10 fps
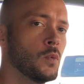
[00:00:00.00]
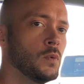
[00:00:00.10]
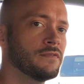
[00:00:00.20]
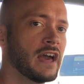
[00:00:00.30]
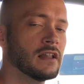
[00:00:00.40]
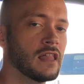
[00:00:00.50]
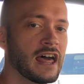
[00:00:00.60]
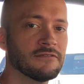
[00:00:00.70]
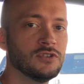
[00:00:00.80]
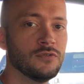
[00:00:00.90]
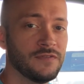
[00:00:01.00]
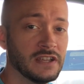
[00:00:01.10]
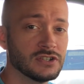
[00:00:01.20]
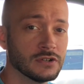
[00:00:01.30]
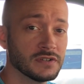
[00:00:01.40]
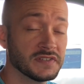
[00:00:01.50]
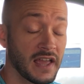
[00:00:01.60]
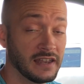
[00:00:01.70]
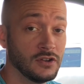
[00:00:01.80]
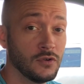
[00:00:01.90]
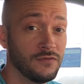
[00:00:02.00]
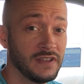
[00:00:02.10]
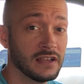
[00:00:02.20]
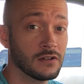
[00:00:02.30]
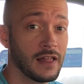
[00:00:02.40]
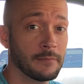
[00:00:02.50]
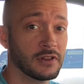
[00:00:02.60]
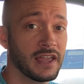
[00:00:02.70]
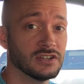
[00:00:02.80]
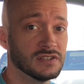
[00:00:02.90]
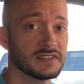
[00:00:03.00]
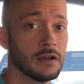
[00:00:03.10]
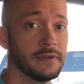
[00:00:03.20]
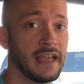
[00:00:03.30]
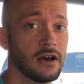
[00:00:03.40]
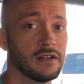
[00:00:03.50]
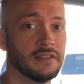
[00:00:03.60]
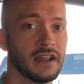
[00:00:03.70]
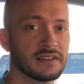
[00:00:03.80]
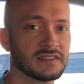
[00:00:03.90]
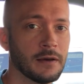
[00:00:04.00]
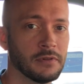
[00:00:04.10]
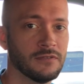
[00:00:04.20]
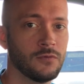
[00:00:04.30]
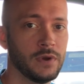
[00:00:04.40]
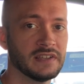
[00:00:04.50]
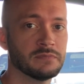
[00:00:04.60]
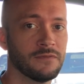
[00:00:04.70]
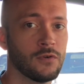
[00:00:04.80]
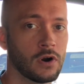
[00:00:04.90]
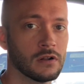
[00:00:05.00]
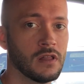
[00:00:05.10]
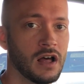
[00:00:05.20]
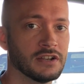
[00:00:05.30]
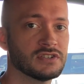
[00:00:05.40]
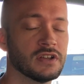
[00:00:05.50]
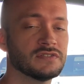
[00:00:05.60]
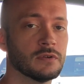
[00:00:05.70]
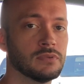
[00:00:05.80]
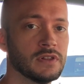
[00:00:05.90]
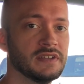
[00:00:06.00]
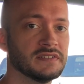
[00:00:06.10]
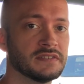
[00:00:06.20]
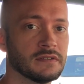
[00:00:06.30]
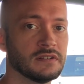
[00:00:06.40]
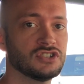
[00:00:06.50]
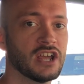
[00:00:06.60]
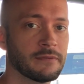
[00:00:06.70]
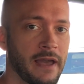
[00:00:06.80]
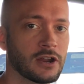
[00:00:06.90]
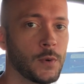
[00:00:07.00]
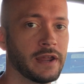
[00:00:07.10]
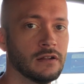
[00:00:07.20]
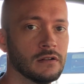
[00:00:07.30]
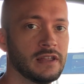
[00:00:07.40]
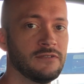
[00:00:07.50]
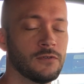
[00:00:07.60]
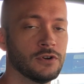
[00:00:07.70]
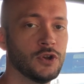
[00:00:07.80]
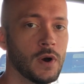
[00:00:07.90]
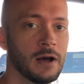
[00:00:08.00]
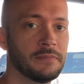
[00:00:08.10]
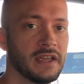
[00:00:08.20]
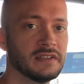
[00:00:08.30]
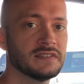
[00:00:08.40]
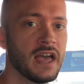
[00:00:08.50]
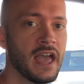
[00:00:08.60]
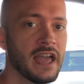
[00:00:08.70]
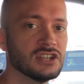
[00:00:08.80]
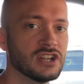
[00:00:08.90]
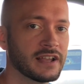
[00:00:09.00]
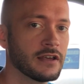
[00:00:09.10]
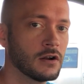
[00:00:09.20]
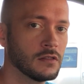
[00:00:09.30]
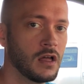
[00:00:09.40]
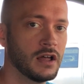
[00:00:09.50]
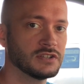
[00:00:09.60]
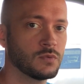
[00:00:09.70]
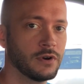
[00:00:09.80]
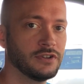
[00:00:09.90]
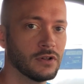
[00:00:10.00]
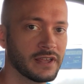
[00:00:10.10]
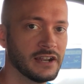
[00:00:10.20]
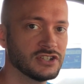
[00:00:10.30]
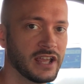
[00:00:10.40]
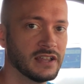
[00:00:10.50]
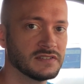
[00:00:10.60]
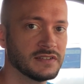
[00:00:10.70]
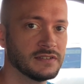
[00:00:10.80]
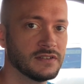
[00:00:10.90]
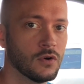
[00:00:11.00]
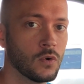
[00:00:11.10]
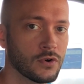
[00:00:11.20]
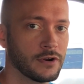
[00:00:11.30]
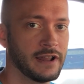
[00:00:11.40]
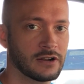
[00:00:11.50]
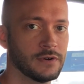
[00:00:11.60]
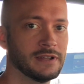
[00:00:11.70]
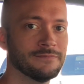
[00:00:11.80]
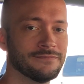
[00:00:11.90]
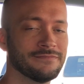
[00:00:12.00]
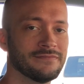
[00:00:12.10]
We've got a lot of new features and new vehicle applications coming out in the next couple of weeks before our launch. So please check back regularly for new updates and check out our launch where you'll get a chance to order an ECRI.